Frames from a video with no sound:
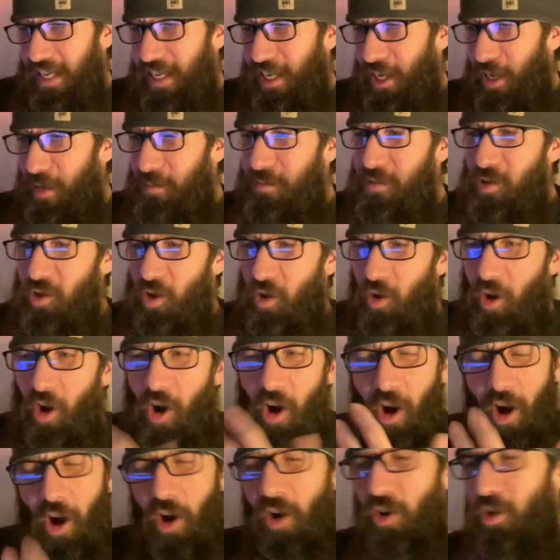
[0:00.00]
it up, so
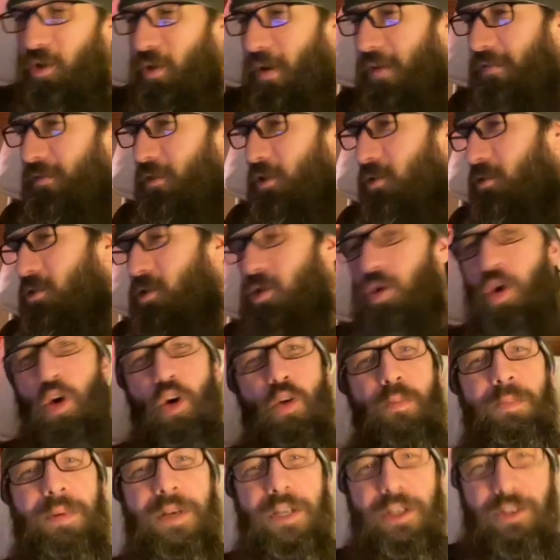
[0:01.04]
all you have to do is
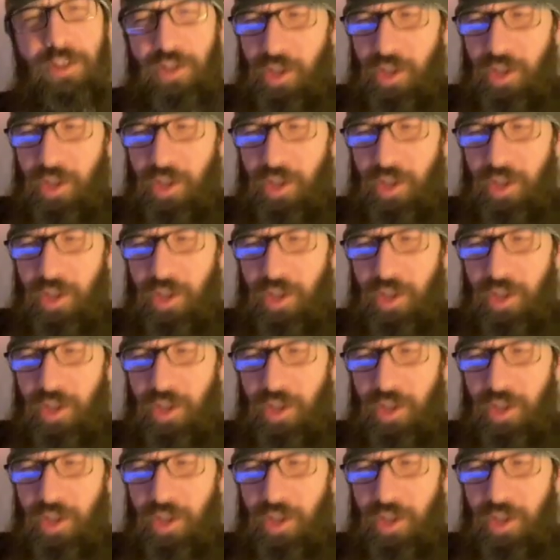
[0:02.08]
open your